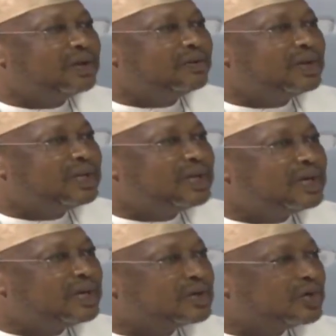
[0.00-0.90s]
Well,
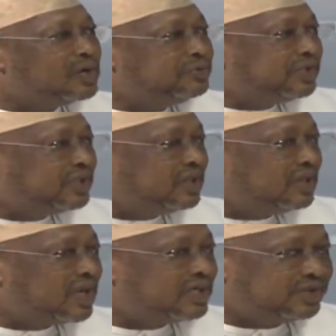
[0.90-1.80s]
corruption,
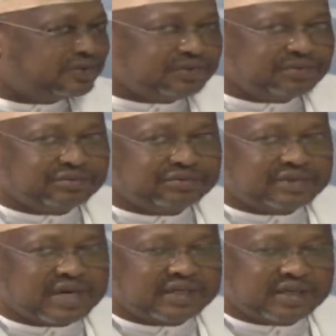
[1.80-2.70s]
as you
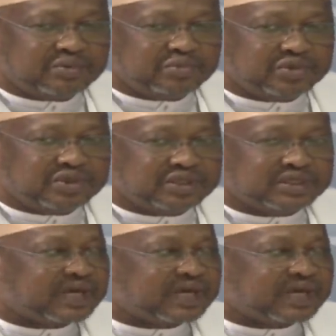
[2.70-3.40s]
rightly put, is a